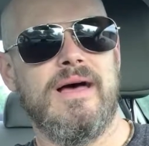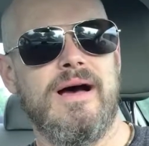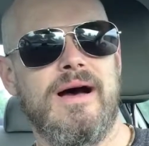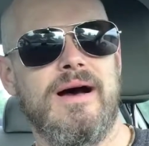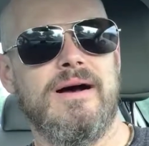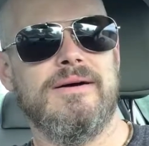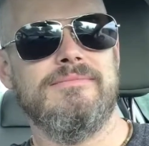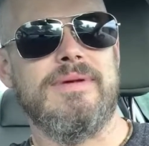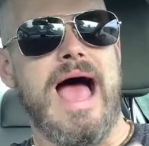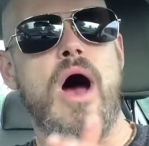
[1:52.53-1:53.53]

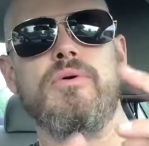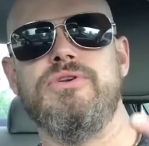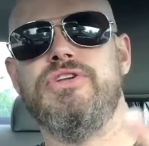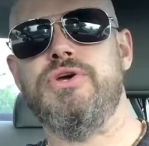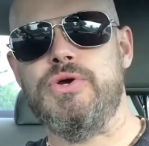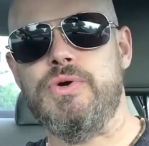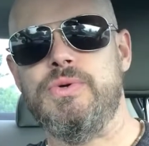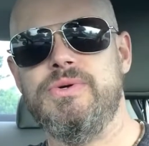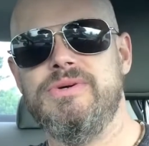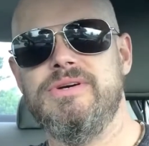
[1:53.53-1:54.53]

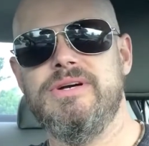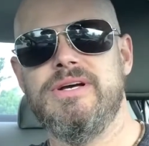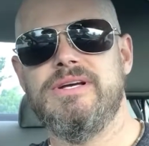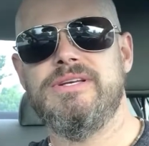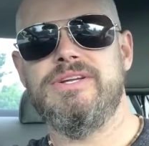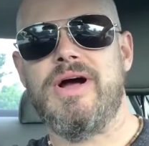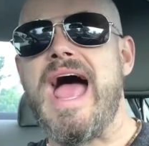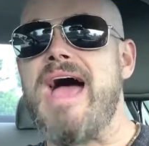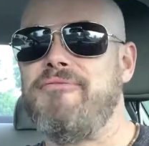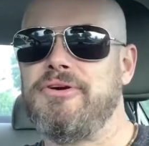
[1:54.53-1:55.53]
outdo, you know,
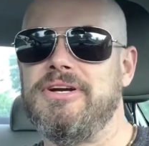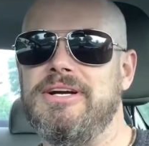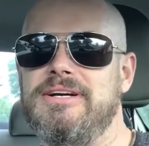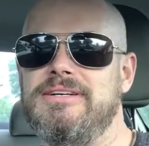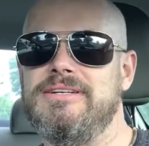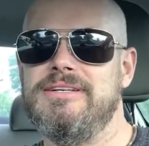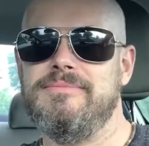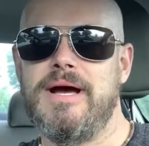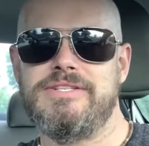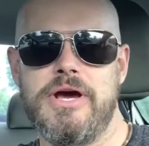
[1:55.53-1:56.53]
Africa
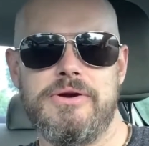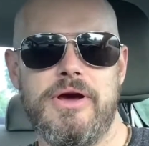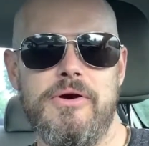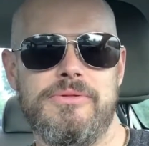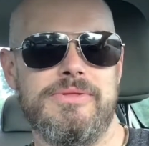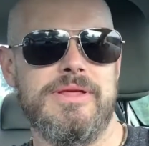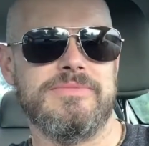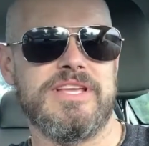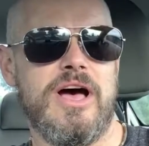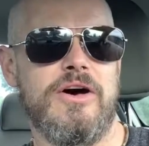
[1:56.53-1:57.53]
by Toto
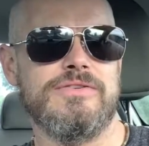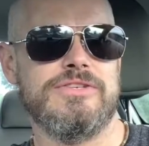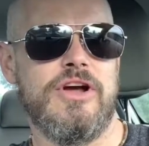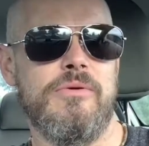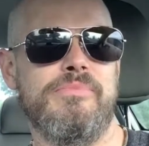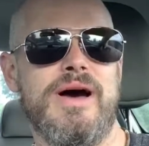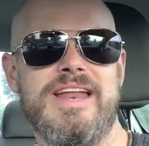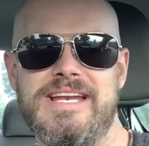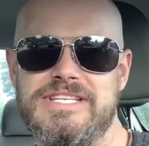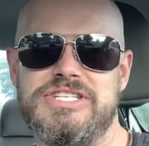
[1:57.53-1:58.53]
themselves, you know, but
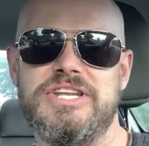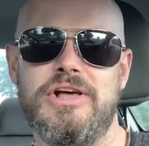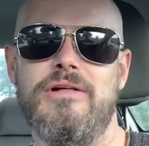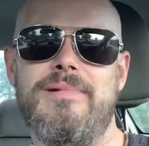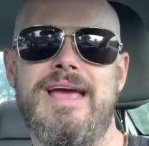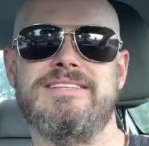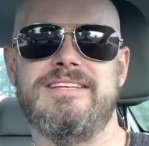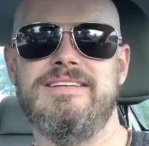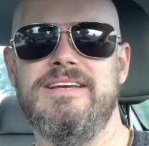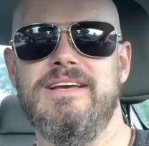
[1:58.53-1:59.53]
it is still
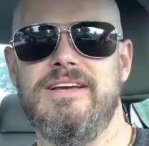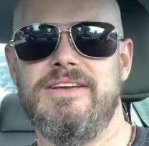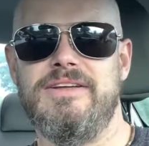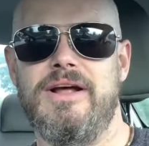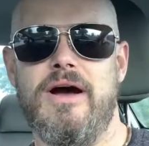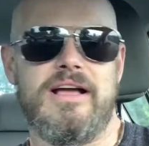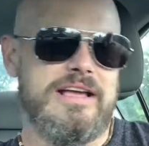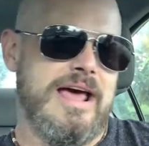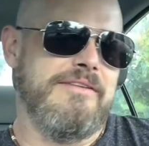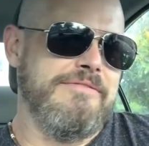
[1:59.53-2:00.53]
amazing. You know, I
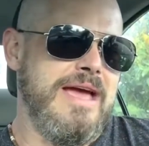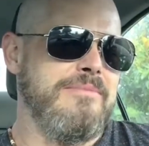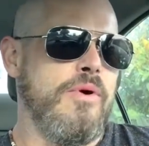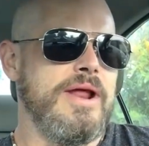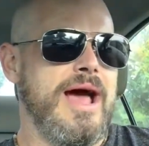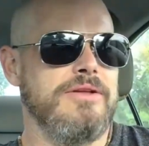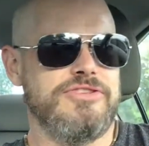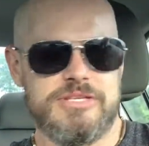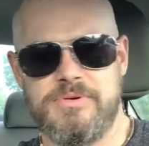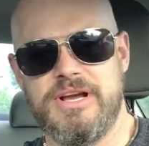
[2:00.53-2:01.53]
kind of fanboyed out
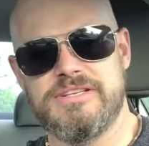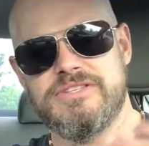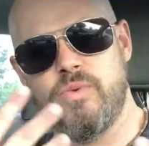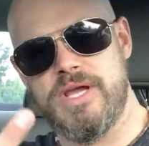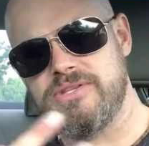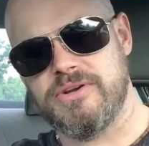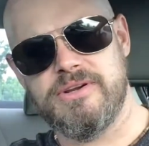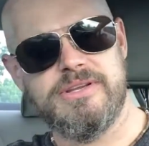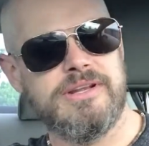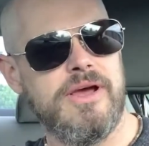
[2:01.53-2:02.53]
just because it's
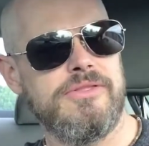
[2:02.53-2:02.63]
Weezer, you